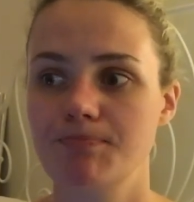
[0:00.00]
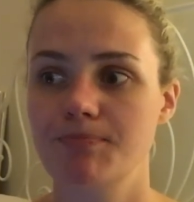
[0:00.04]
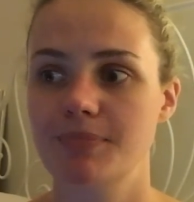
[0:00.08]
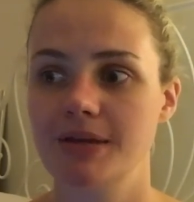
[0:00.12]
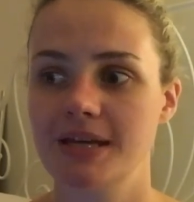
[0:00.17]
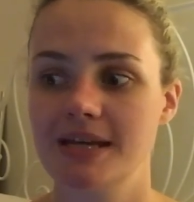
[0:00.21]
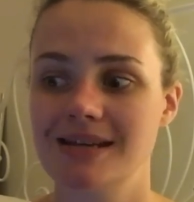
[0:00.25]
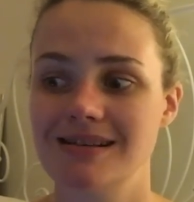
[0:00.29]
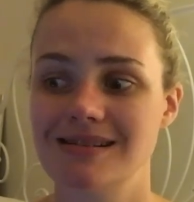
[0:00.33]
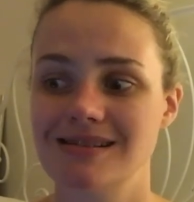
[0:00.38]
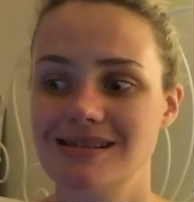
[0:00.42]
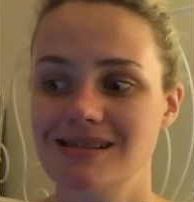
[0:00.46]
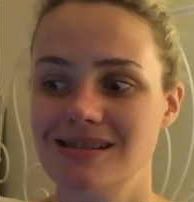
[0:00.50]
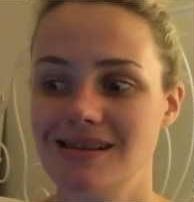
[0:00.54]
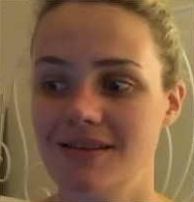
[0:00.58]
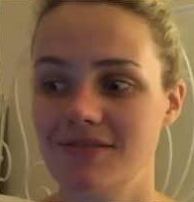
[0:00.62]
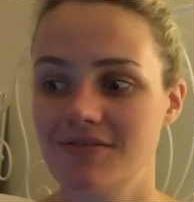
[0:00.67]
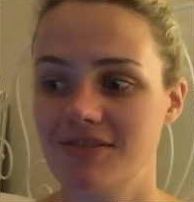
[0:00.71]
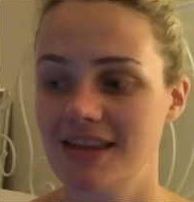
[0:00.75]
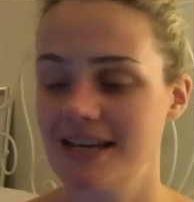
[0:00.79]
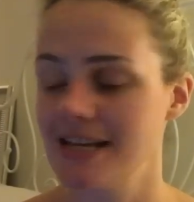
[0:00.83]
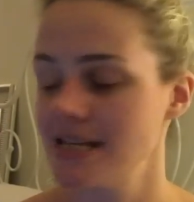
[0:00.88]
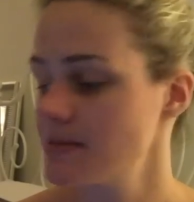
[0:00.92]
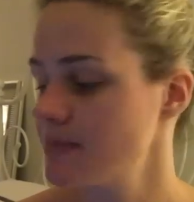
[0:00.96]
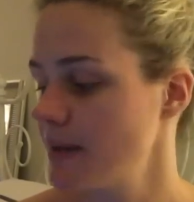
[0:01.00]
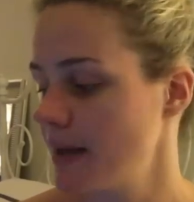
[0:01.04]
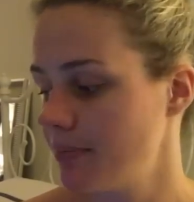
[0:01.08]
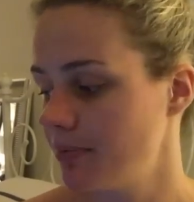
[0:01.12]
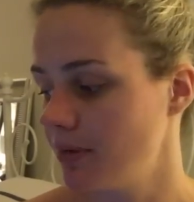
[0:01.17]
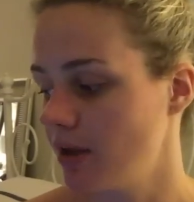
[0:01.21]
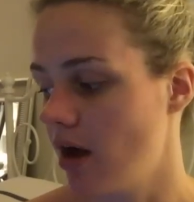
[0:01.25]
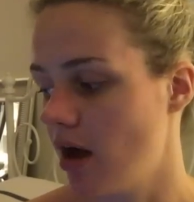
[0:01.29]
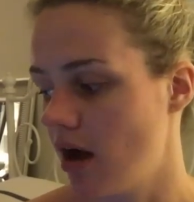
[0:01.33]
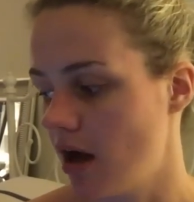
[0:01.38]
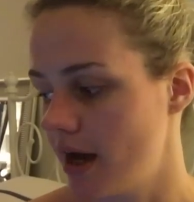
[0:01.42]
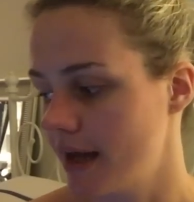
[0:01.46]
because if these
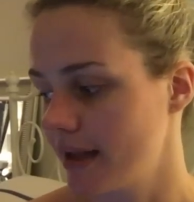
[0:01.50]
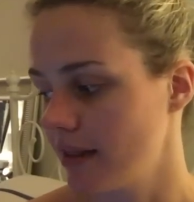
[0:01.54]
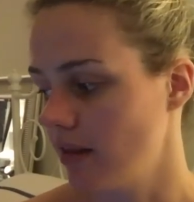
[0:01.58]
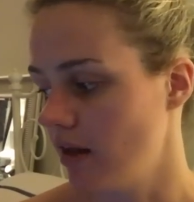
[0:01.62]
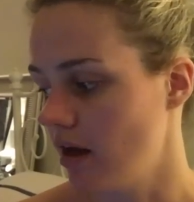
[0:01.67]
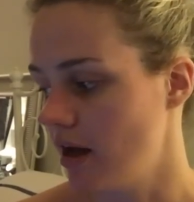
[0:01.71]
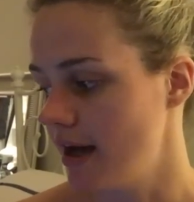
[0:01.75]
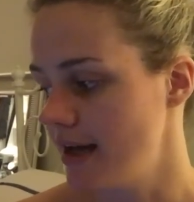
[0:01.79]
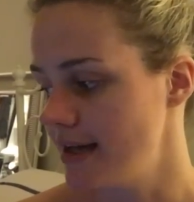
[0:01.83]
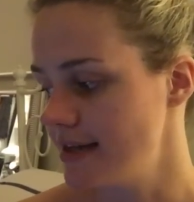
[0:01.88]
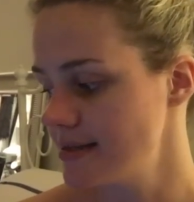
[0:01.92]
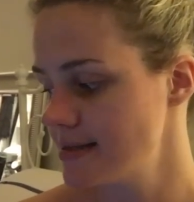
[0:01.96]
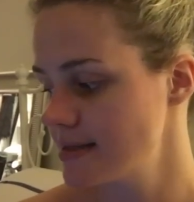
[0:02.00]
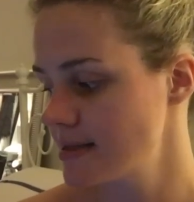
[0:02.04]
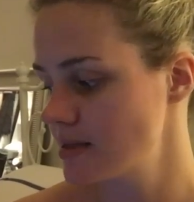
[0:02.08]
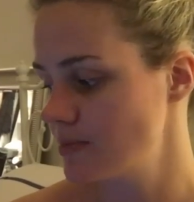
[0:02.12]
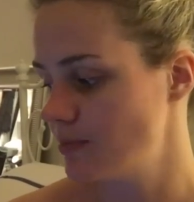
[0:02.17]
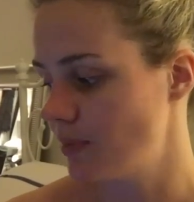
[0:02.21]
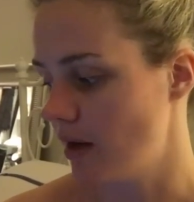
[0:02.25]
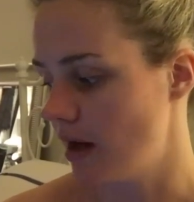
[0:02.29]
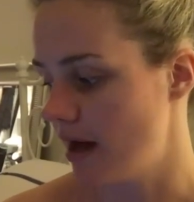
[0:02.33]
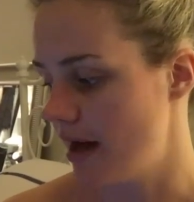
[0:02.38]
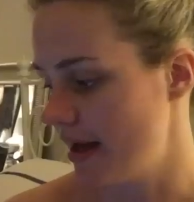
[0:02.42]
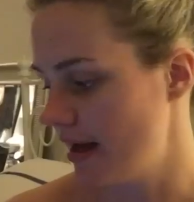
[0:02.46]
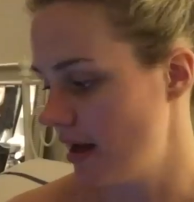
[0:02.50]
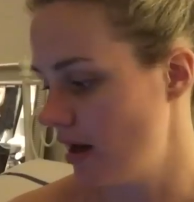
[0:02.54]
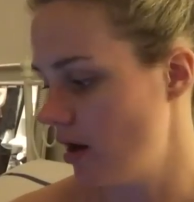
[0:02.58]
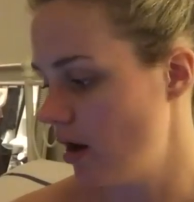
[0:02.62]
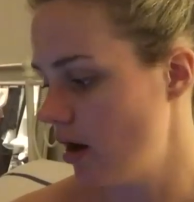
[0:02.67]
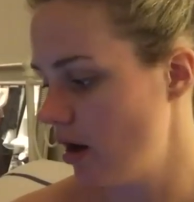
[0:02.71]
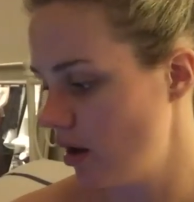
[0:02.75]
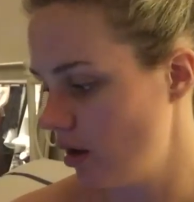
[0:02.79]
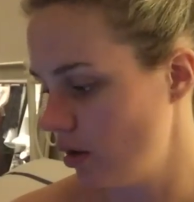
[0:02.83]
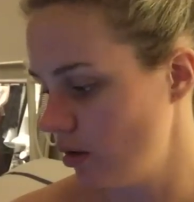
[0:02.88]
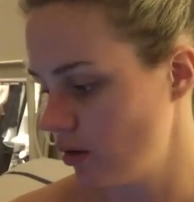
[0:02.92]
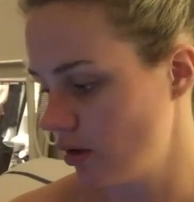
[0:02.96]
people are idolized by a
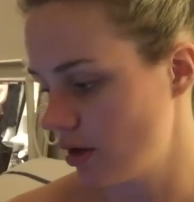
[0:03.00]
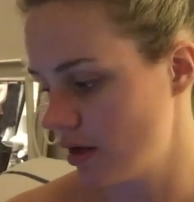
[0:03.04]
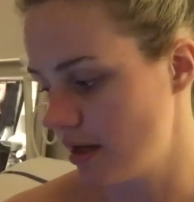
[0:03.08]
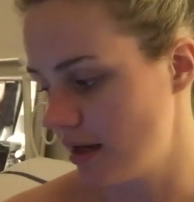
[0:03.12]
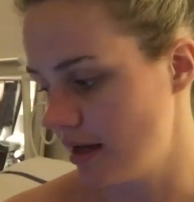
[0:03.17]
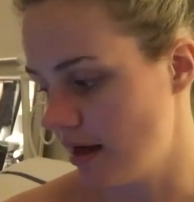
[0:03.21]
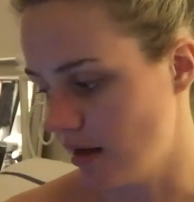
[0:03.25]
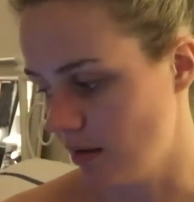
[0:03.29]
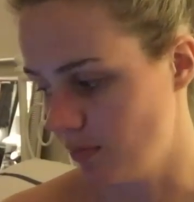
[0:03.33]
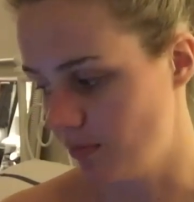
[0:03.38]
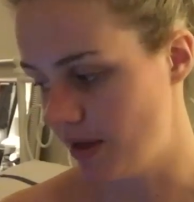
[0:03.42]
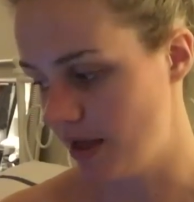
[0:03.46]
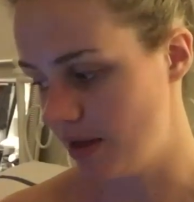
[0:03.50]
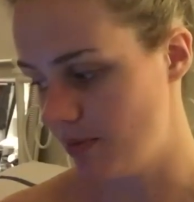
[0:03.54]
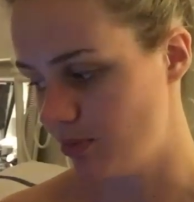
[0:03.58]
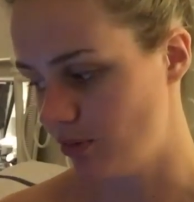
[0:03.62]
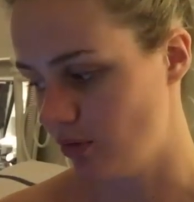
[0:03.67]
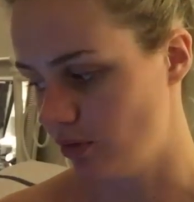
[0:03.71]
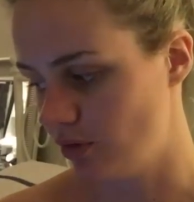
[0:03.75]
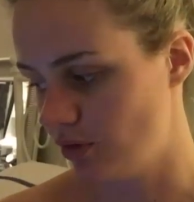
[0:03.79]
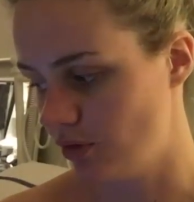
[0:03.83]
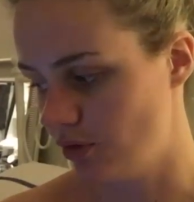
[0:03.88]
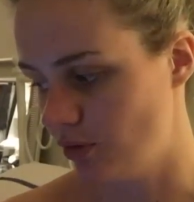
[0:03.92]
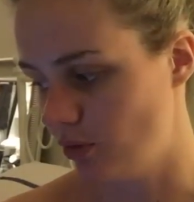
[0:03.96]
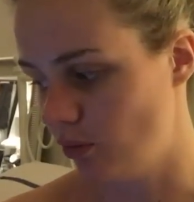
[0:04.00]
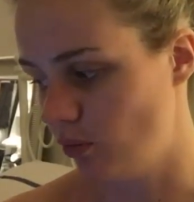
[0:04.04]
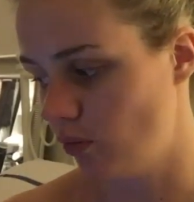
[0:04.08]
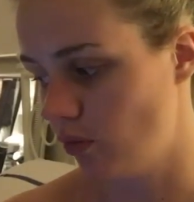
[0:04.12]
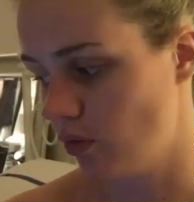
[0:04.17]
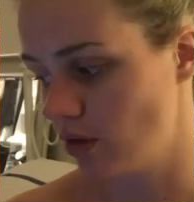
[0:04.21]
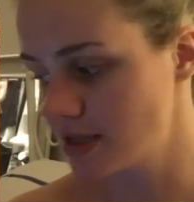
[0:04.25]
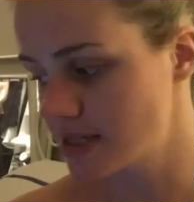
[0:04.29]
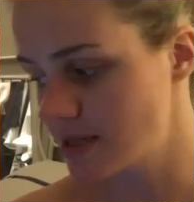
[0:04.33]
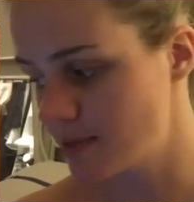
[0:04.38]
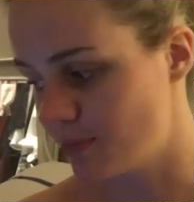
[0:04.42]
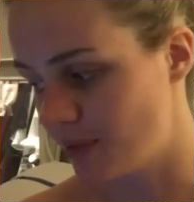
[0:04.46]
whole lot of young people who
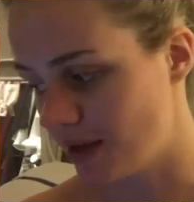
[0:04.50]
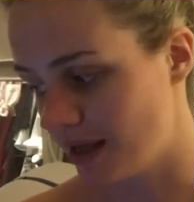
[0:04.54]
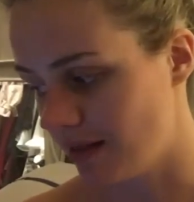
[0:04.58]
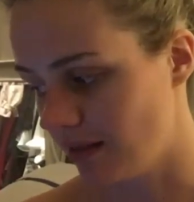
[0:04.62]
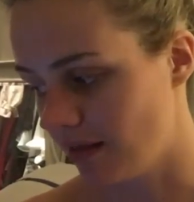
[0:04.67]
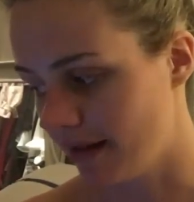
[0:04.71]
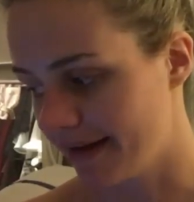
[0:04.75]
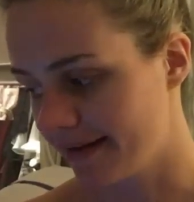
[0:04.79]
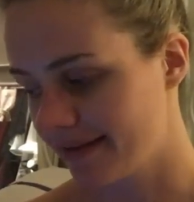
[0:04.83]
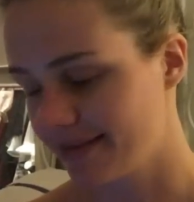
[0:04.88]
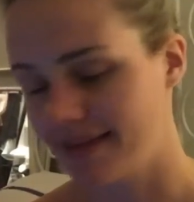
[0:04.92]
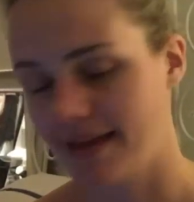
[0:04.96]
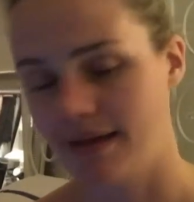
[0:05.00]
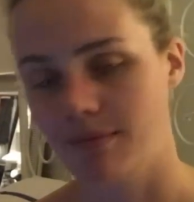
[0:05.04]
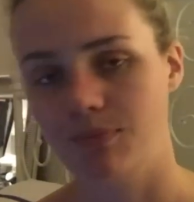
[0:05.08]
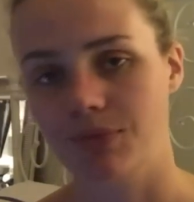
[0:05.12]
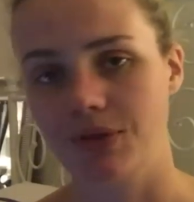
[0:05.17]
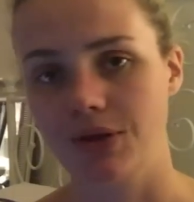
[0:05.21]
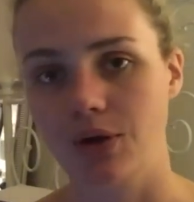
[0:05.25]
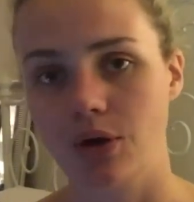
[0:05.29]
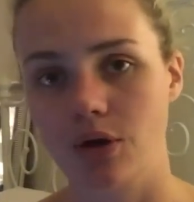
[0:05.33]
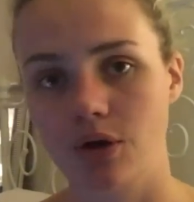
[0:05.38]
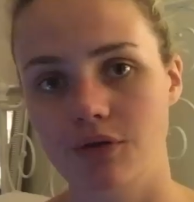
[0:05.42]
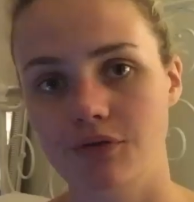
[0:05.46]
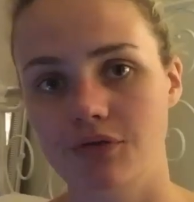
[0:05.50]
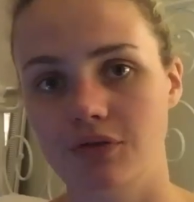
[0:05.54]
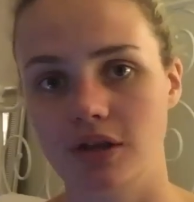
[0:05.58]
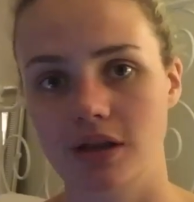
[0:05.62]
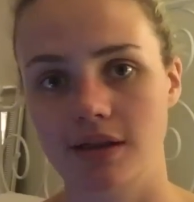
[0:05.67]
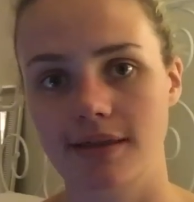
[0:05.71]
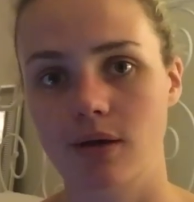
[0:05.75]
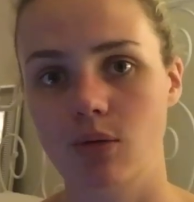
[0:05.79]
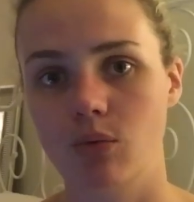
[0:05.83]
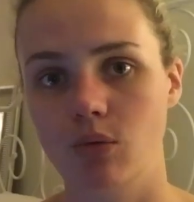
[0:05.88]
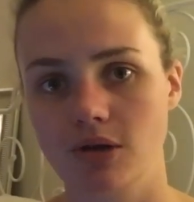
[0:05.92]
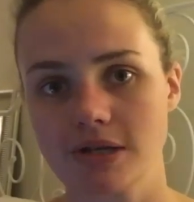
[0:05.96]
want to be like them, then
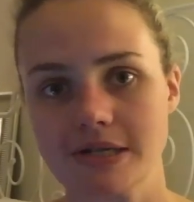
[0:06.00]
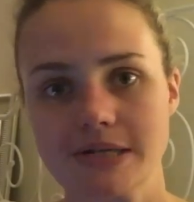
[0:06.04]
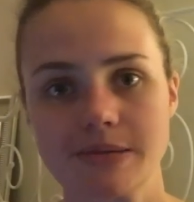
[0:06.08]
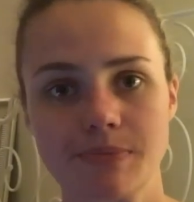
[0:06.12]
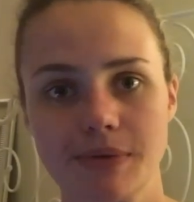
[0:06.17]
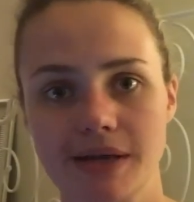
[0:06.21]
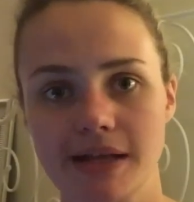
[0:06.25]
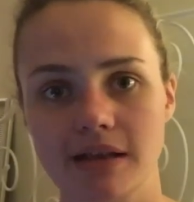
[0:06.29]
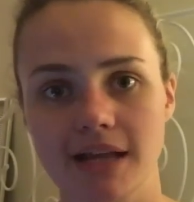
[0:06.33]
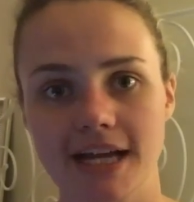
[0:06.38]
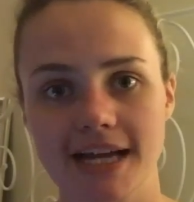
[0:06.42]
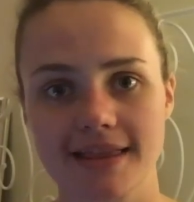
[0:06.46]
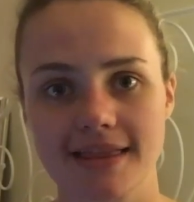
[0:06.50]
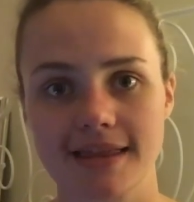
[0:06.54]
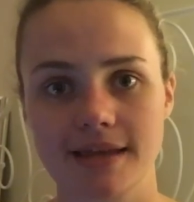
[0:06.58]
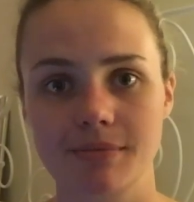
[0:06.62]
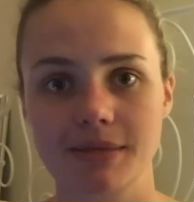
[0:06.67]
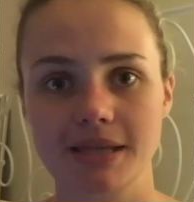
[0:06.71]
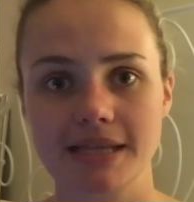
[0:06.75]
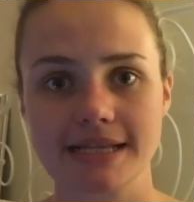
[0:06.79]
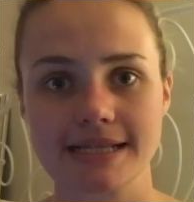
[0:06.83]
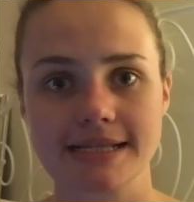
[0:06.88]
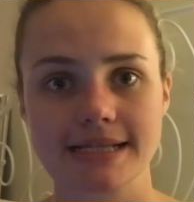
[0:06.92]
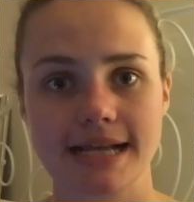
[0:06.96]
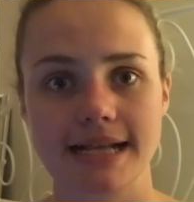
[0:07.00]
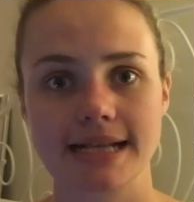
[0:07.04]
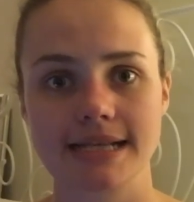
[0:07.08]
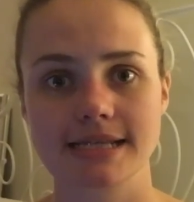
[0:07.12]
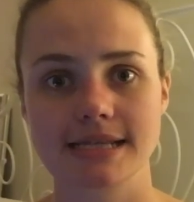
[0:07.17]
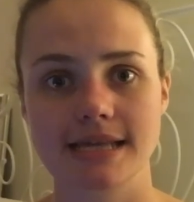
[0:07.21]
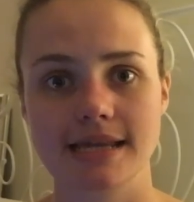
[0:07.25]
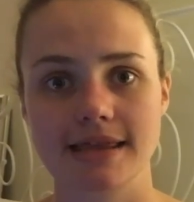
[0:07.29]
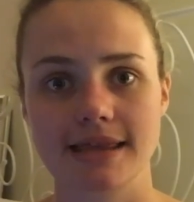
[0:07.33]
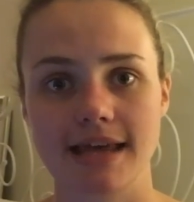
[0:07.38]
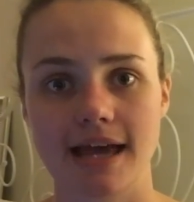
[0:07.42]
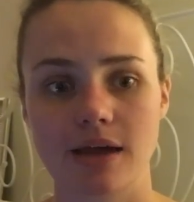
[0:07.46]
hopefully they'll want to be like them in the sense
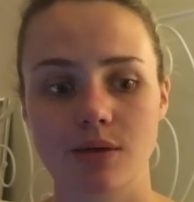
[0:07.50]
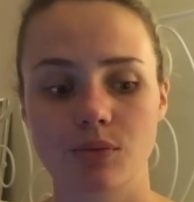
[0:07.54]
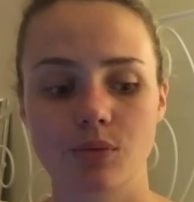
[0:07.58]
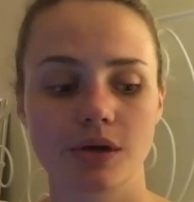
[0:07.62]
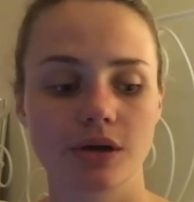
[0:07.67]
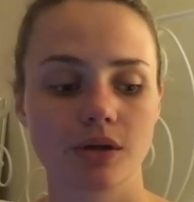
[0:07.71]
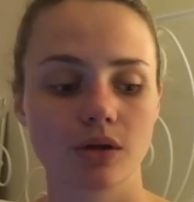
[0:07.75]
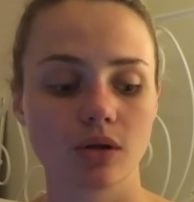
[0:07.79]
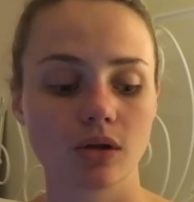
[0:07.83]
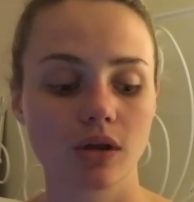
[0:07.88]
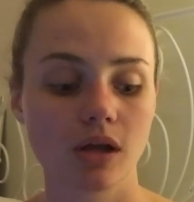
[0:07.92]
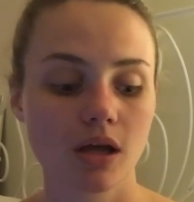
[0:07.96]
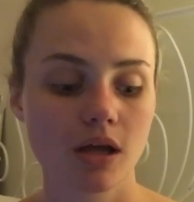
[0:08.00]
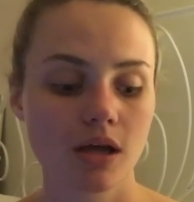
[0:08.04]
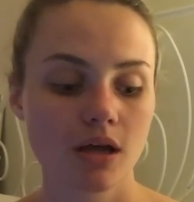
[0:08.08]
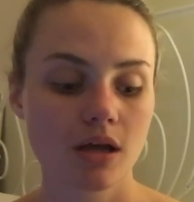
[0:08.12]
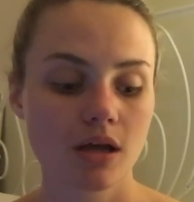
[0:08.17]
that they will